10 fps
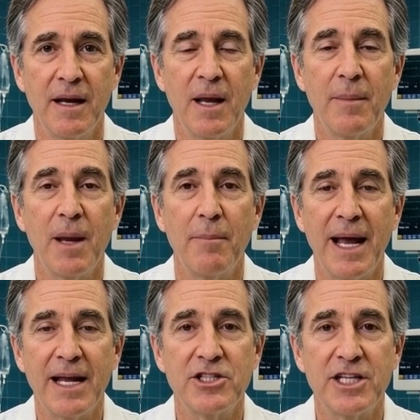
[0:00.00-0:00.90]
about
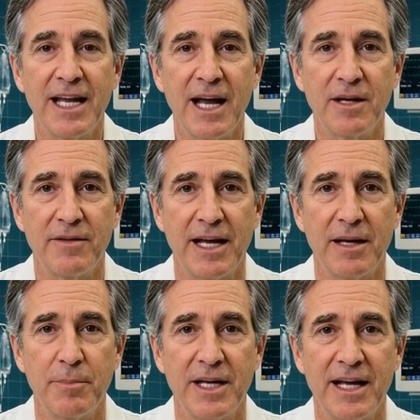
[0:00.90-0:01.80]
managing
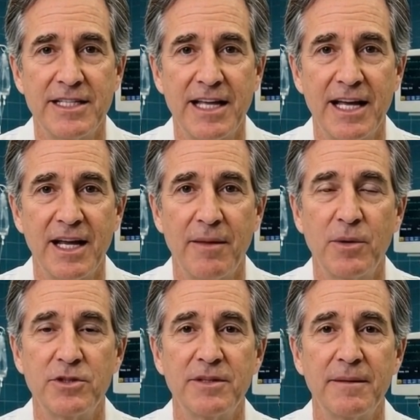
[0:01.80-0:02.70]
elevated PSA
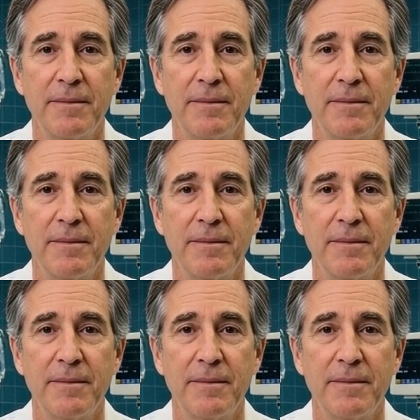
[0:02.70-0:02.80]
levels.